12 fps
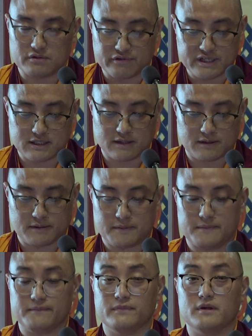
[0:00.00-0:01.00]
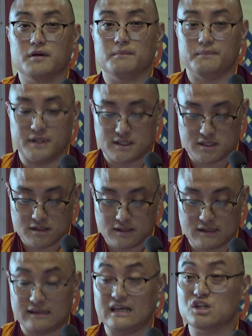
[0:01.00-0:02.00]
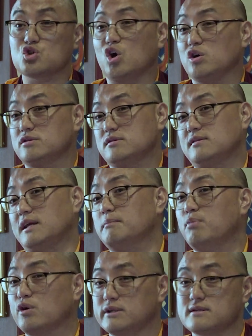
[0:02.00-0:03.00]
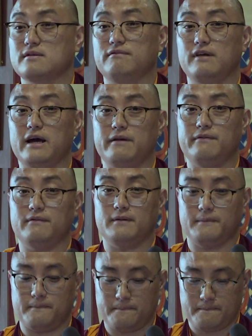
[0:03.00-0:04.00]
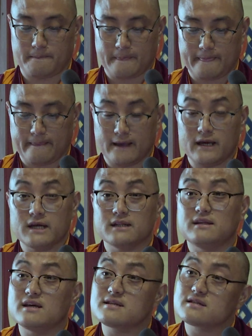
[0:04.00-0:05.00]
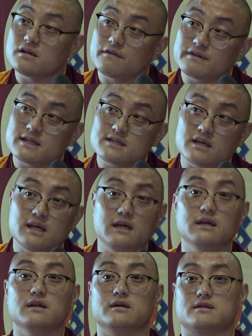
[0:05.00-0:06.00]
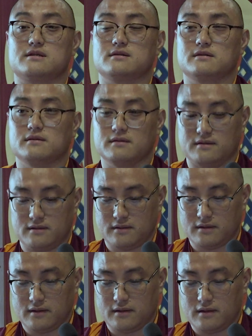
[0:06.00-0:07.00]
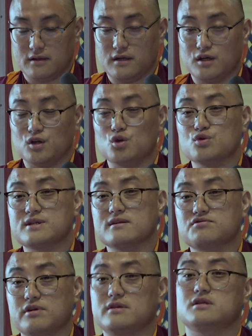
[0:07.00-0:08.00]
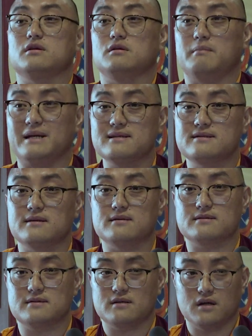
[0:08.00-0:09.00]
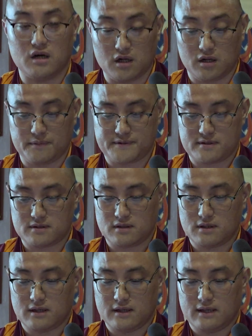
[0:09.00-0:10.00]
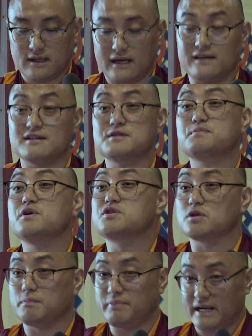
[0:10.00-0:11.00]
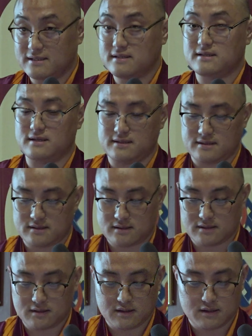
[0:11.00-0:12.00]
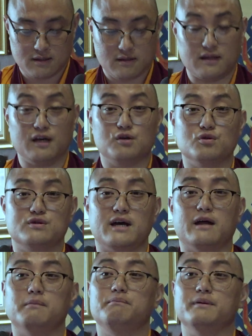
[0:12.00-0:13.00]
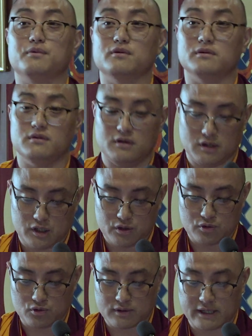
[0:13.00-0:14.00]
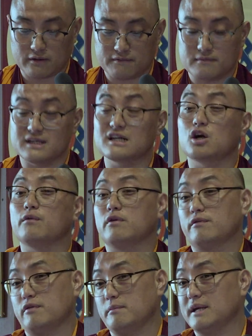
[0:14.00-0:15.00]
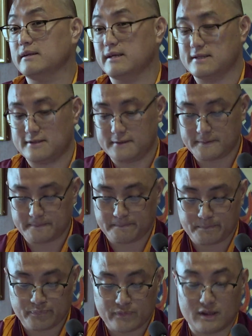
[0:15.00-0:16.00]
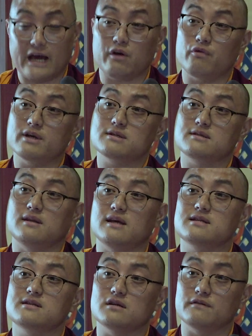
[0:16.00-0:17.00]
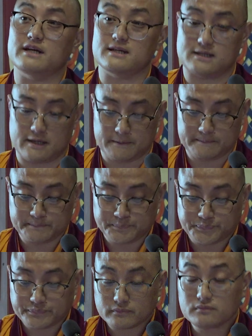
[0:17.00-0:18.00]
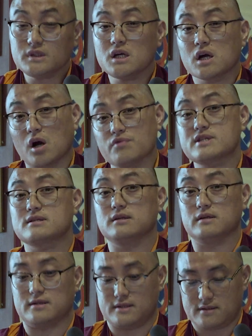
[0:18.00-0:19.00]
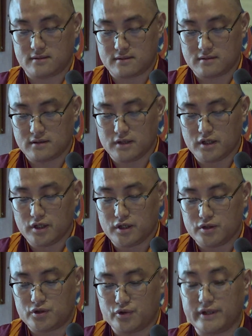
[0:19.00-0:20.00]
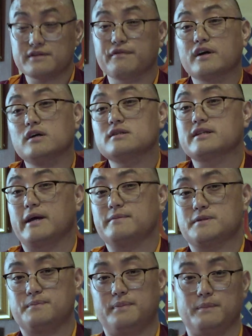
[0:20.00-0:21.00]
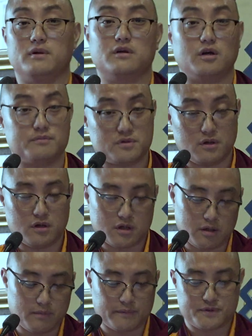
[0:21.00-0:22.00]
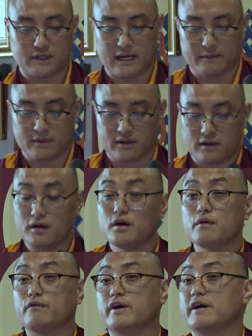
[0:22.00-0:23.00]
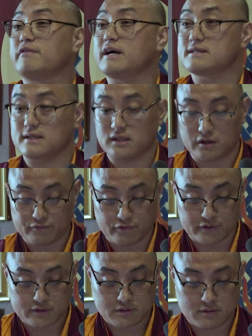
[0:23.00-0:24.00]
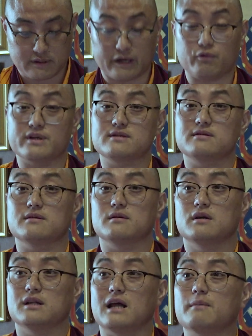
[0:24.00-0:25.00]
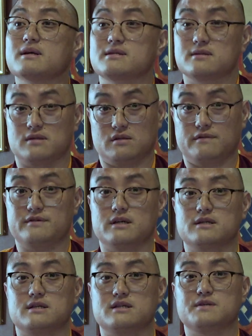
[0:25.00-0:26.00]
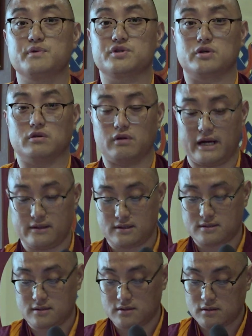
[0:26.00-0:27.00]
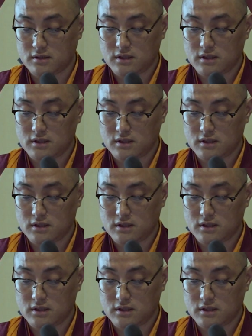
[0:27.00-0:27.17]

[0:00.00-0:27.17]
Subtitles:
reading, but they taught the importance of life. They served as healers, using traditional medicines, herbs, and spiritual practices. They could help people, kind of recover from illness. Likewise, they served as counselors. During difficult times, people come up to Lama for advice and comfort. Likewise, Lamas served as spiritual guides.